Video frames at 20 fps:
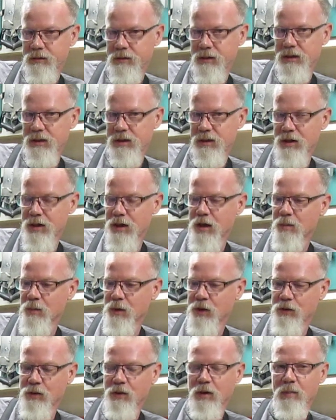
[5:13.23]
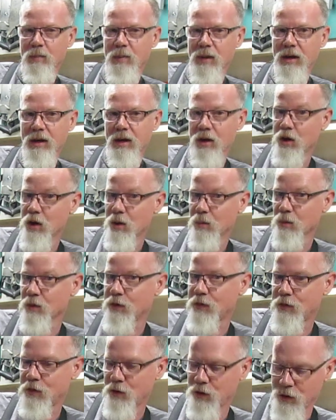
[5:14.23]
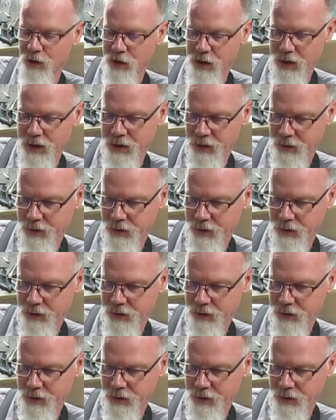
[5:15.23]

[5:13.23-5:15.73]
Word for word: This is a number drill bit, a number 30